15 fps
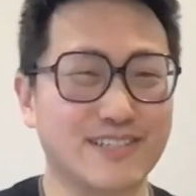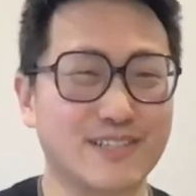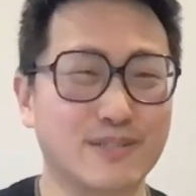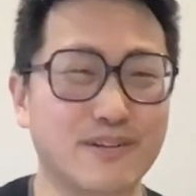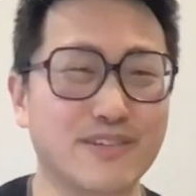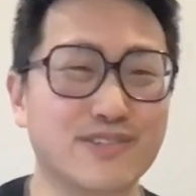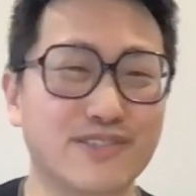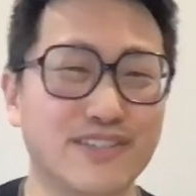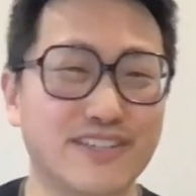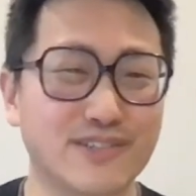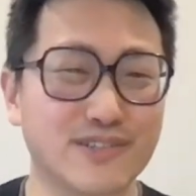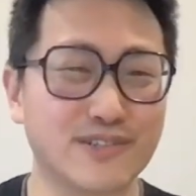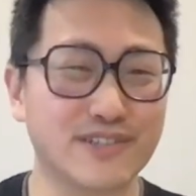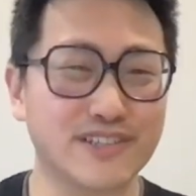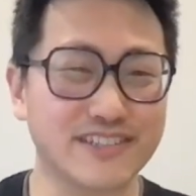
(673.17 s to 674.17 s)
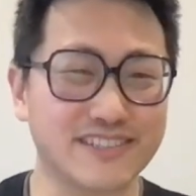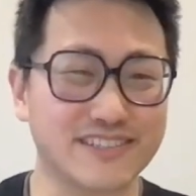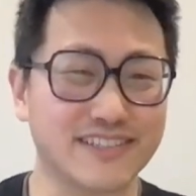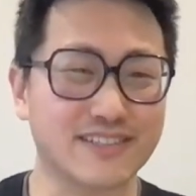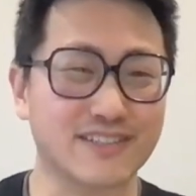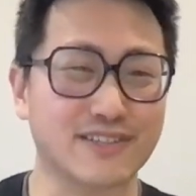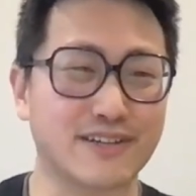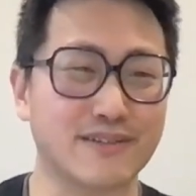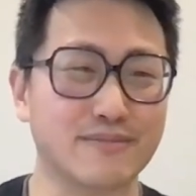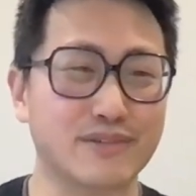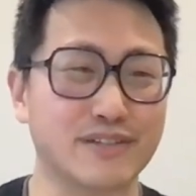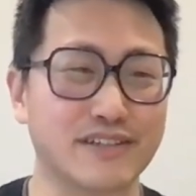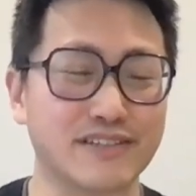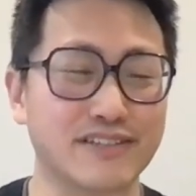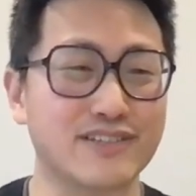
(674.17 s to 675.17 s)
especially in the earliest days of the
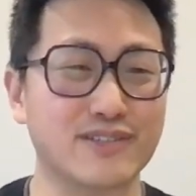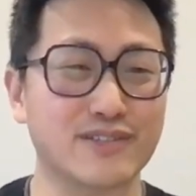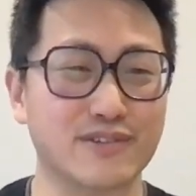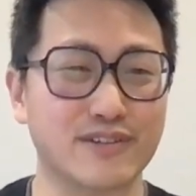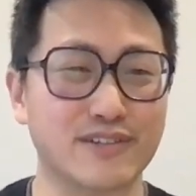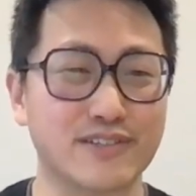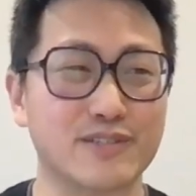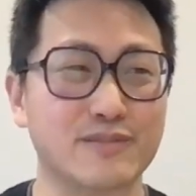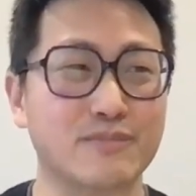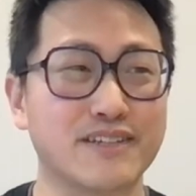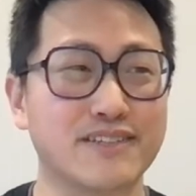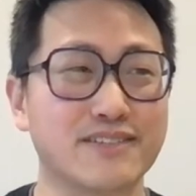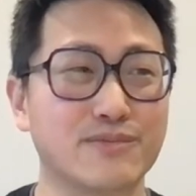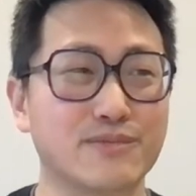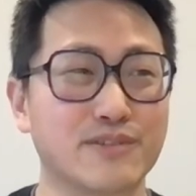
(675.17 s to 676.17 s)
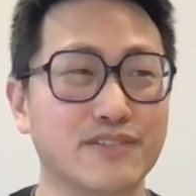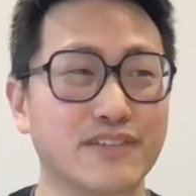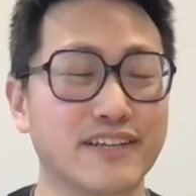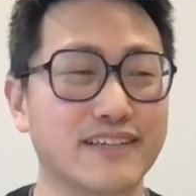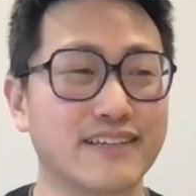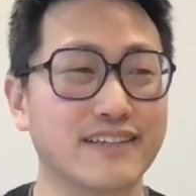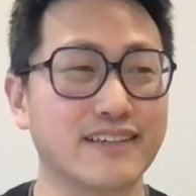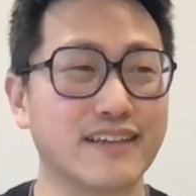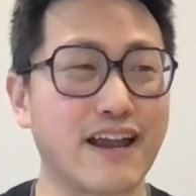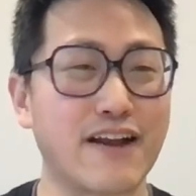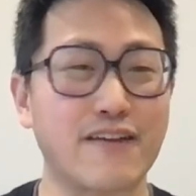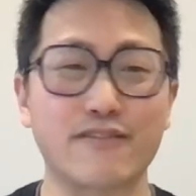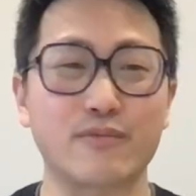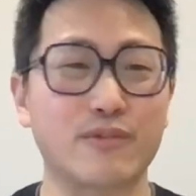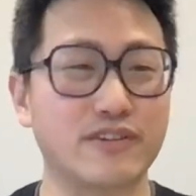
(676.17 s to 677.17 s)
company, unless you're in a space where like
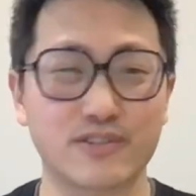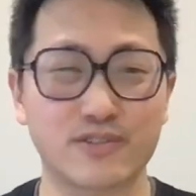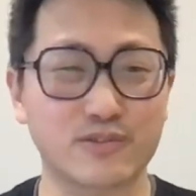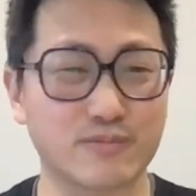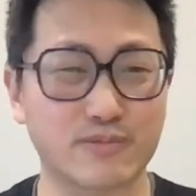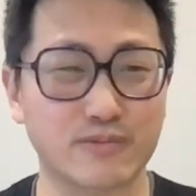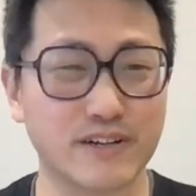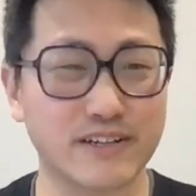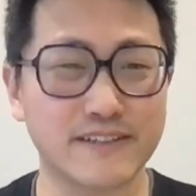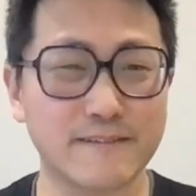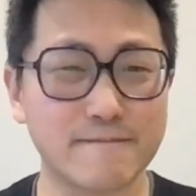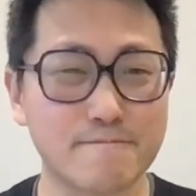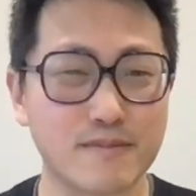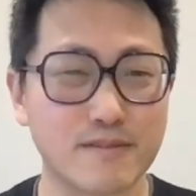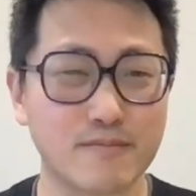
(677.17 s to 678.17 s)
everyone is super ready.